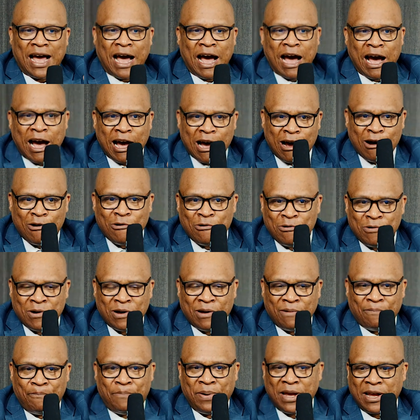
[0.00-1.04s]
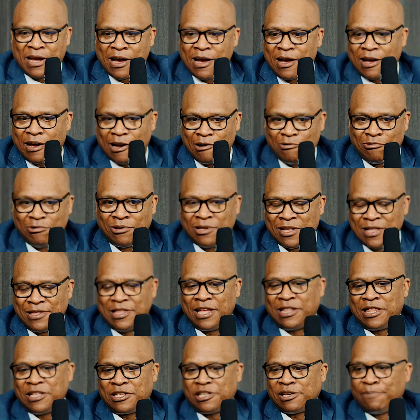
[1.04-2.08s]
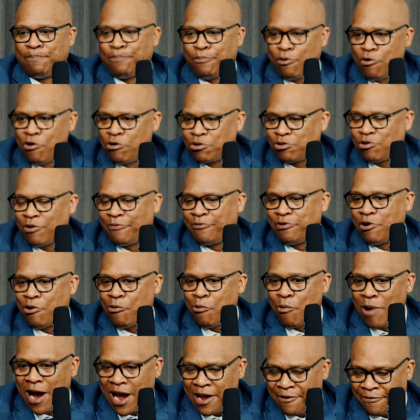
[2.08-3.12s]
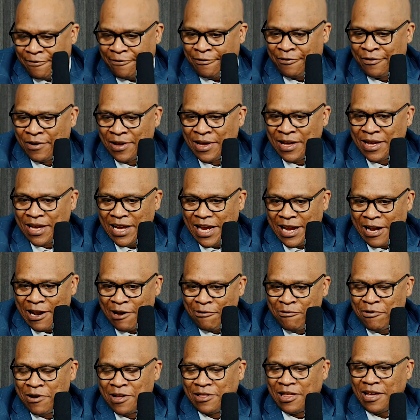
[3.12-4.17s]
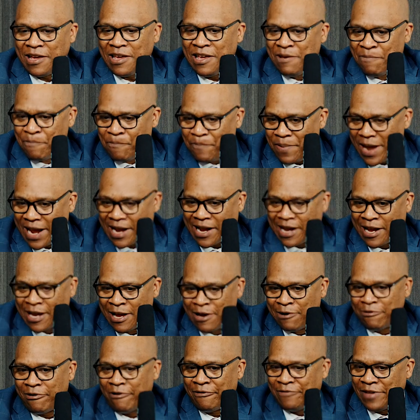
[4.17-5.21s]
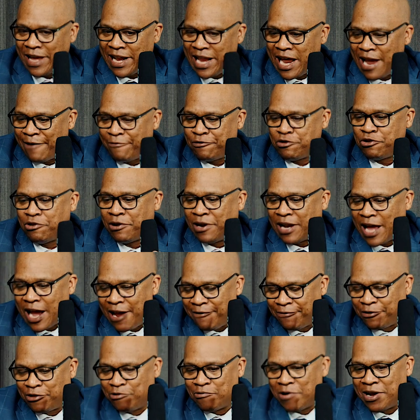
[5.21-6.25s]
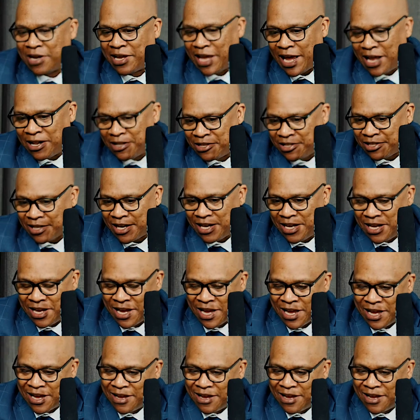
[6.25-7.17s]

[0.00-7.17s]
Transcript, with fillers: How big a role that the support of your wife, you know, the impact of that have in your life to again say,